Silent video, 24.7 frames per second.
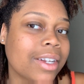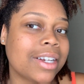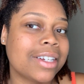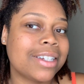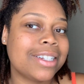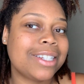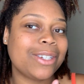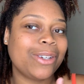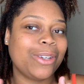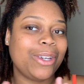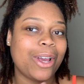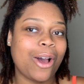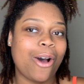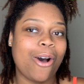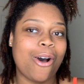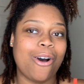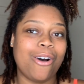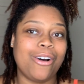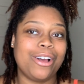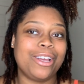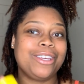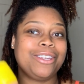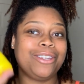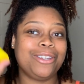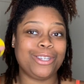So y'all,
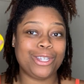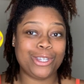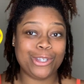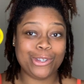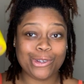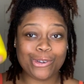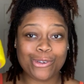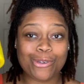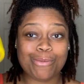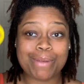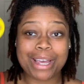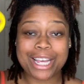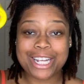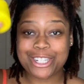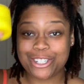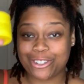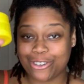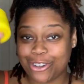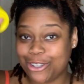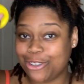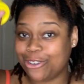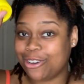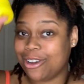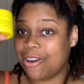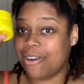you make sure
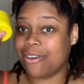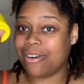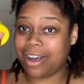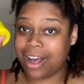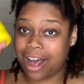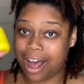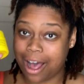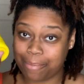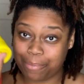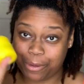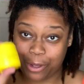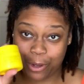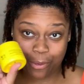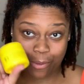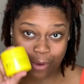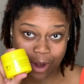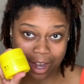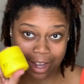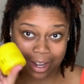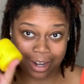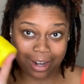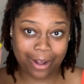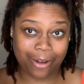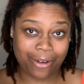you go cop you one,